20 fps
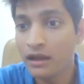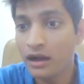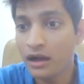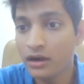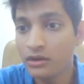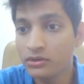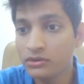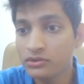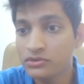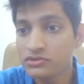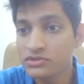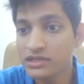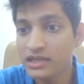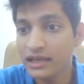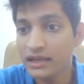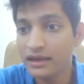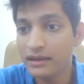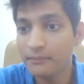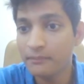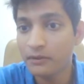How do you
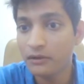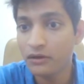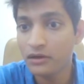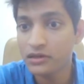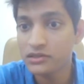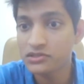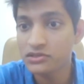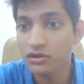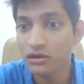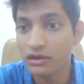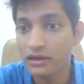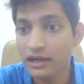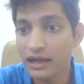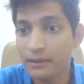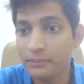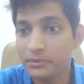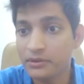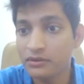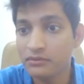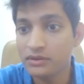scale up lots or
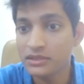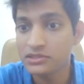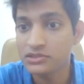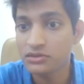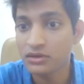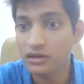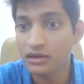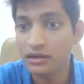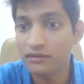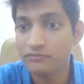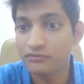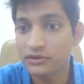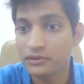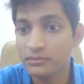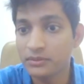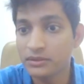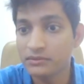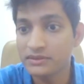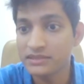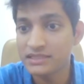capital once you're
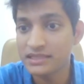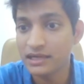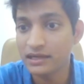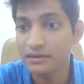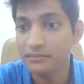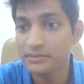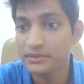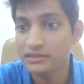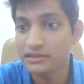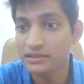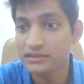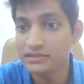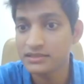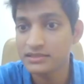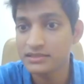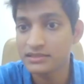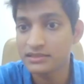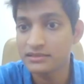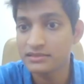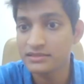comfortable with setup and
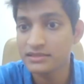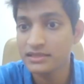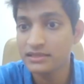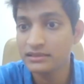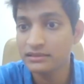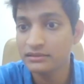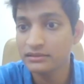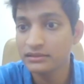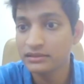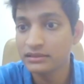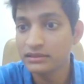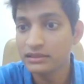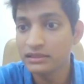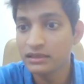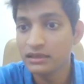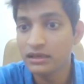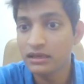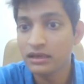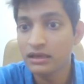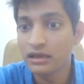consistency?
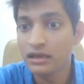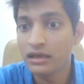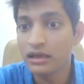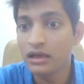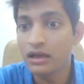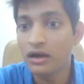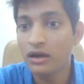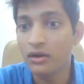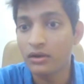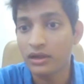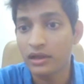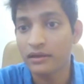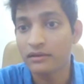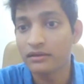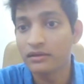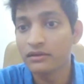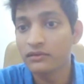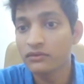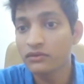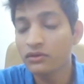Okay,
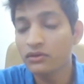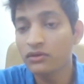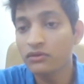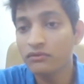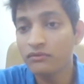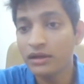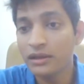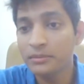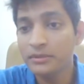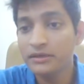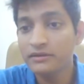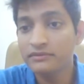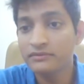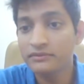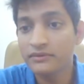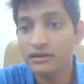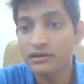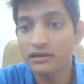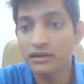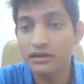so
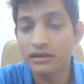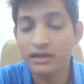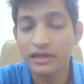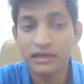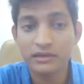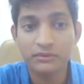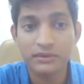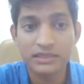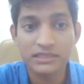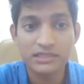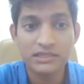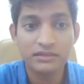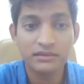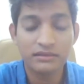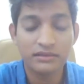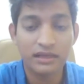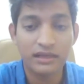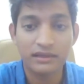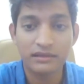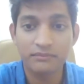Vaibhav, a great
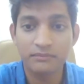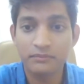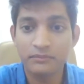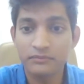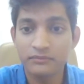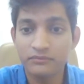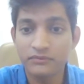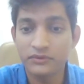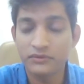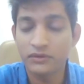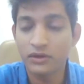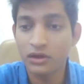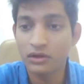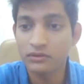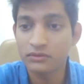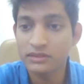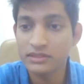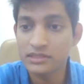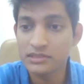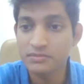question. We've gone
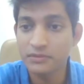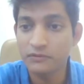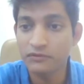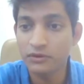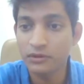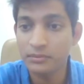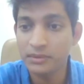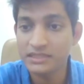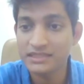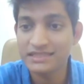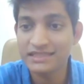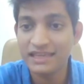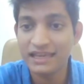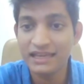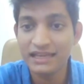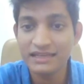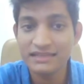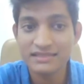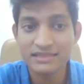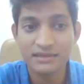over this before, but
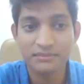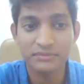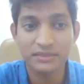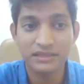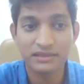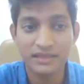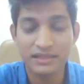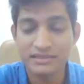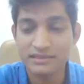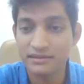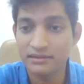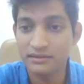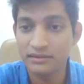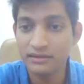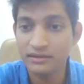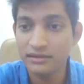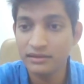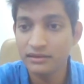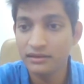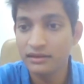scale is something that's
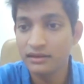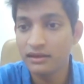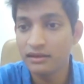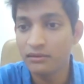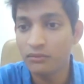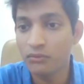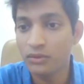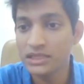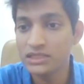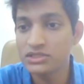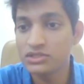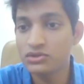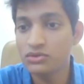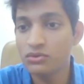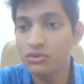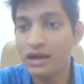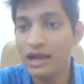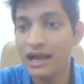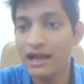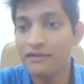earned once
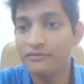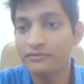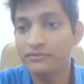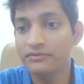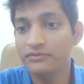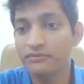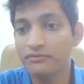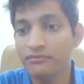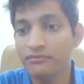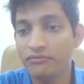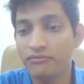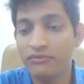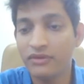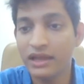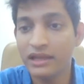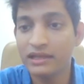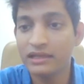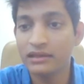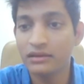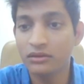you have
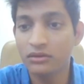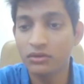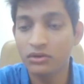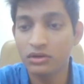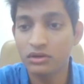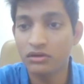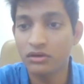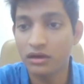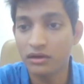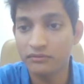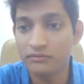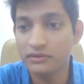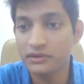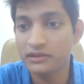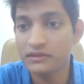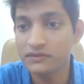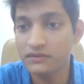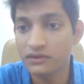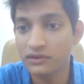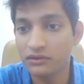very good
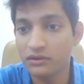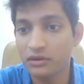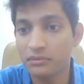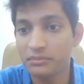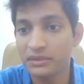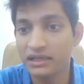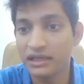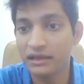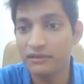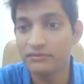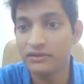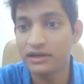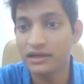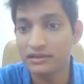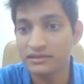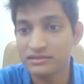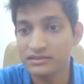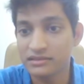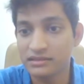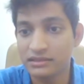confidence in your behavior
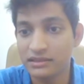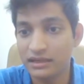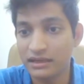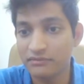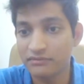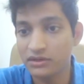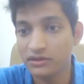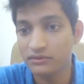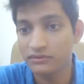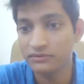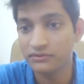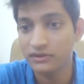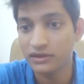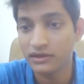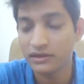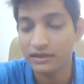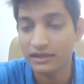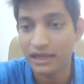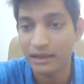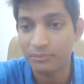at a certain level of
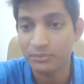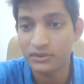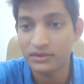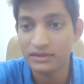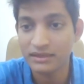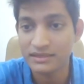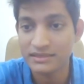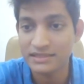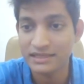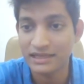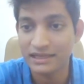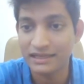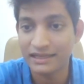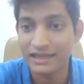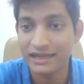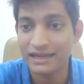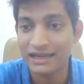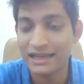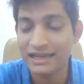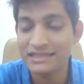capital, let's say at
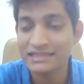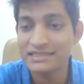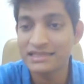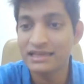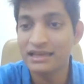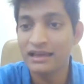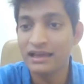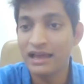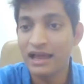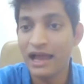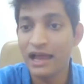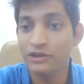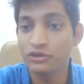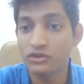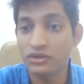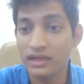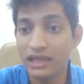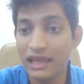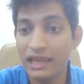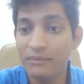10 lakhs, and
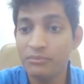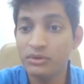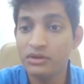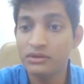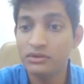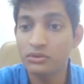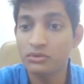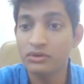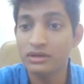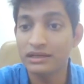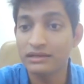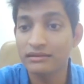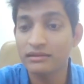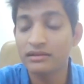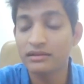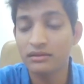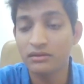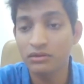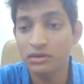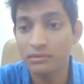you're able to
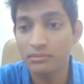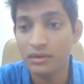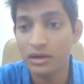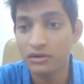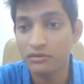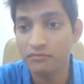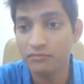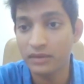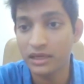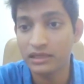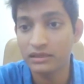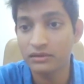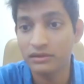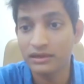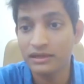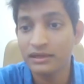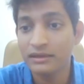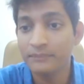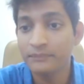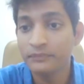return a good amount of money
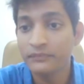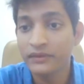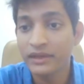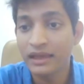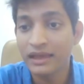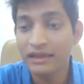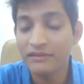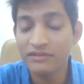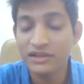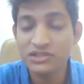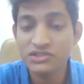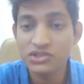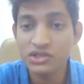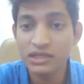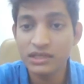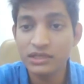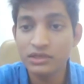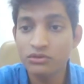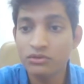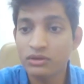on it.
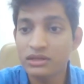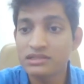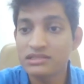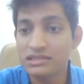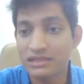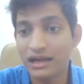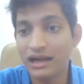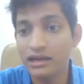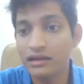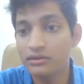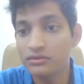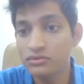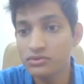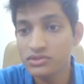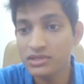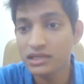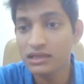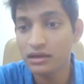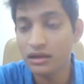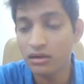Eventually, you can start
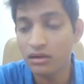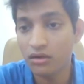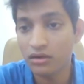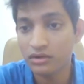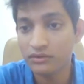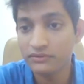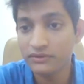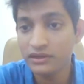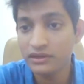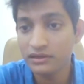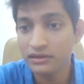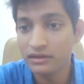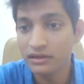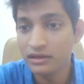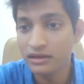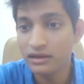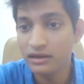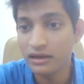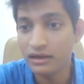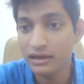using a lot of it
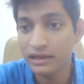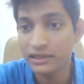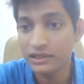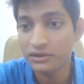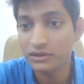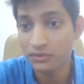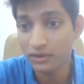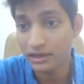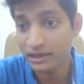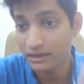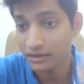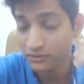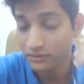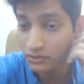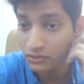into your trading.